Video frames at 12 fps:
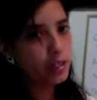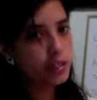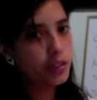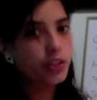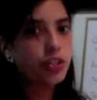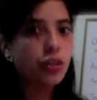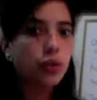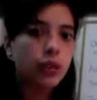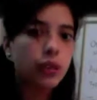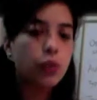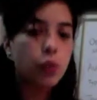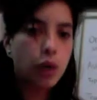there's only
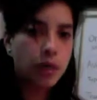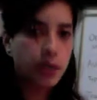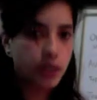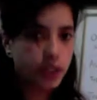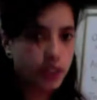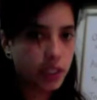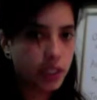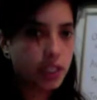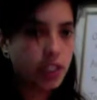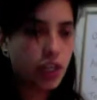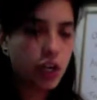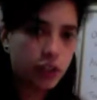one person in
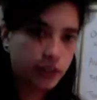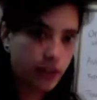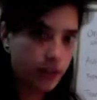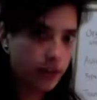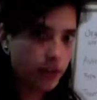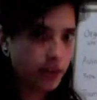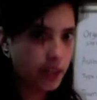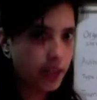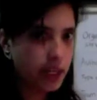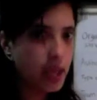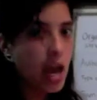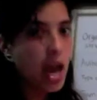charge of everything,
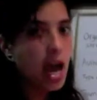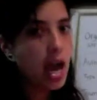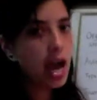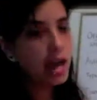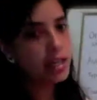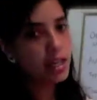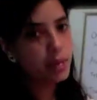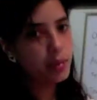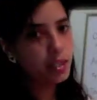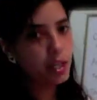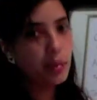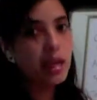and they
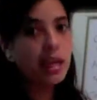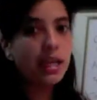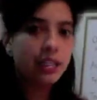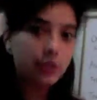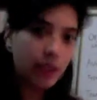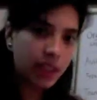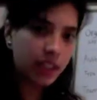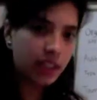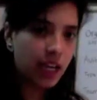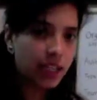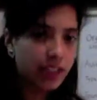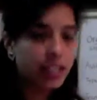become
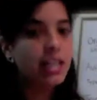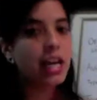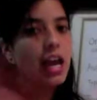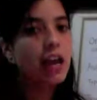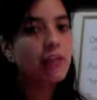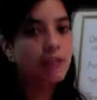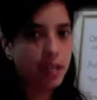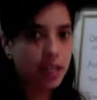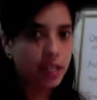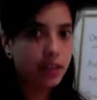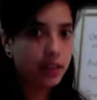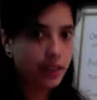specialized in
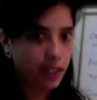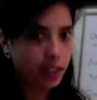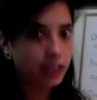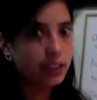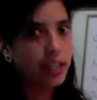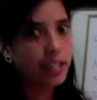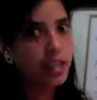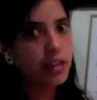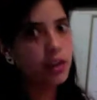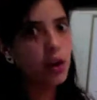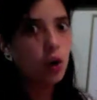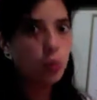everything, like in
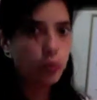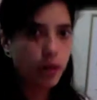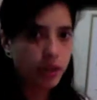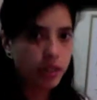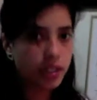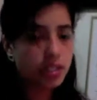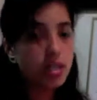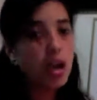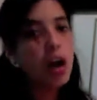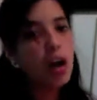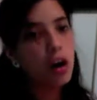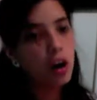the whole process
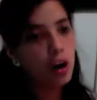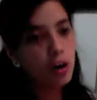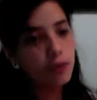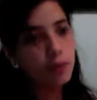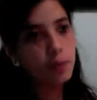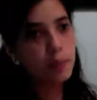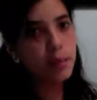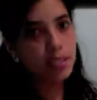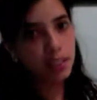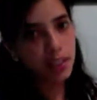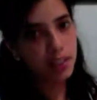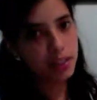of
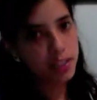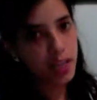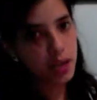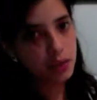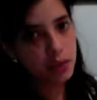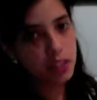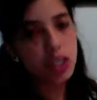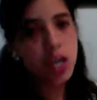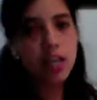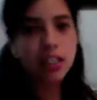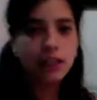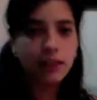building the sandwich
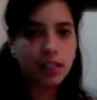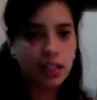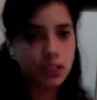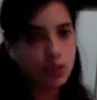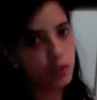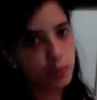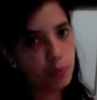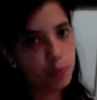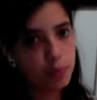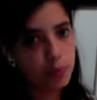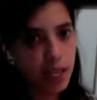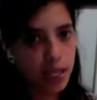and giving it to the
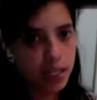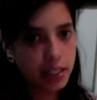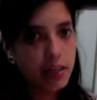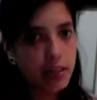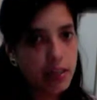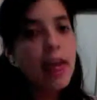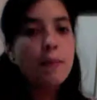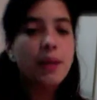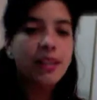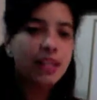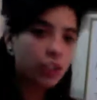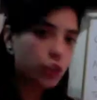client. But
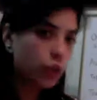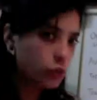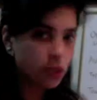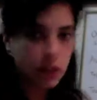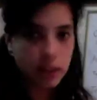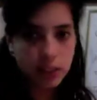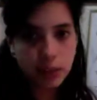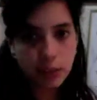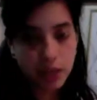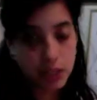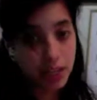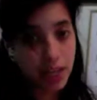they don't
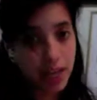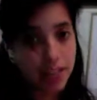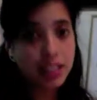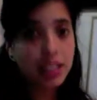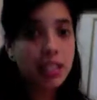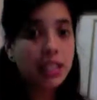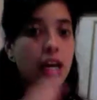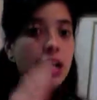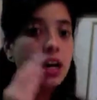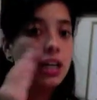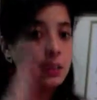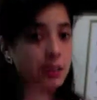specialize in
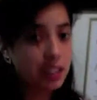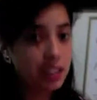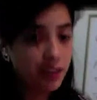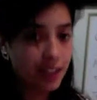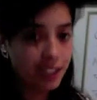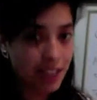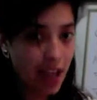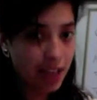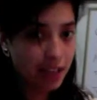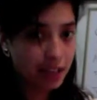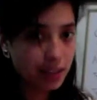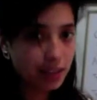a specific
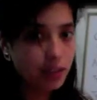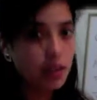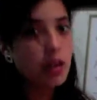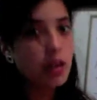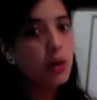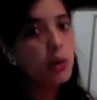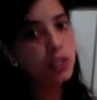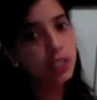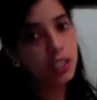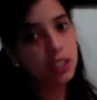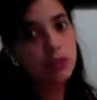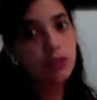task, which
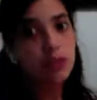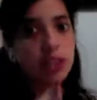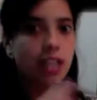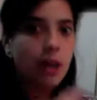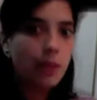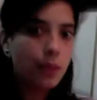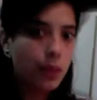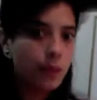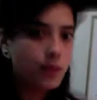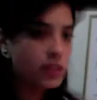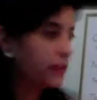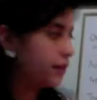is, for example,
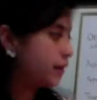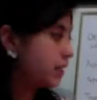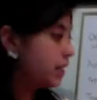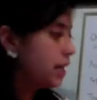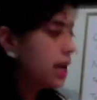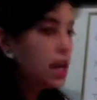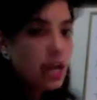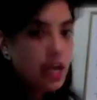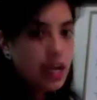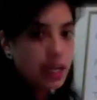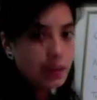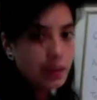different
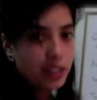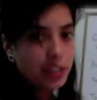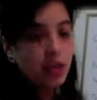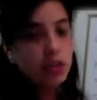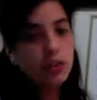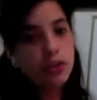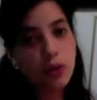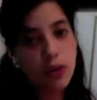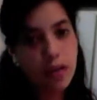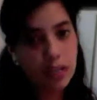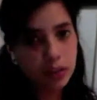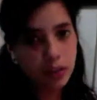in McDonald's or
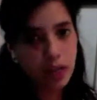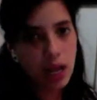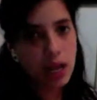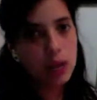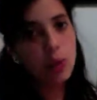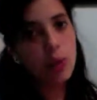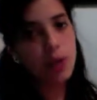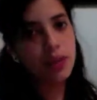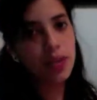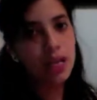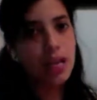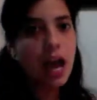El Corral, where
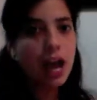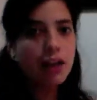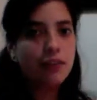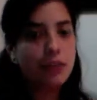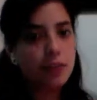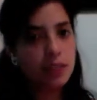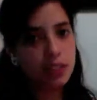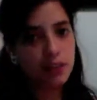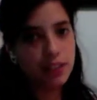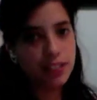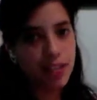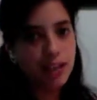they have a
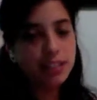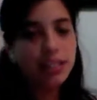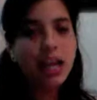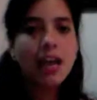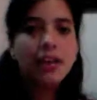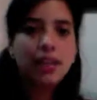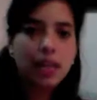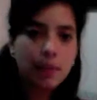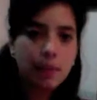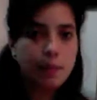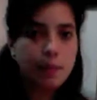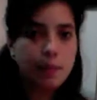specific task and they
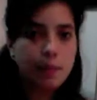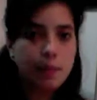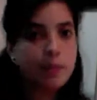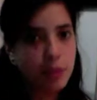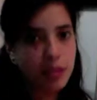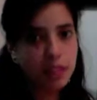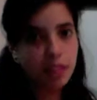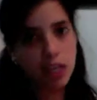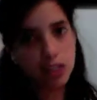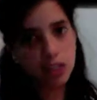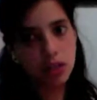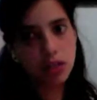
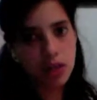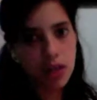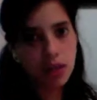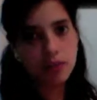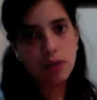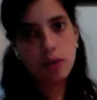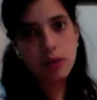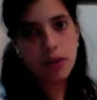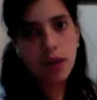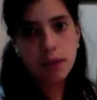specialize on that.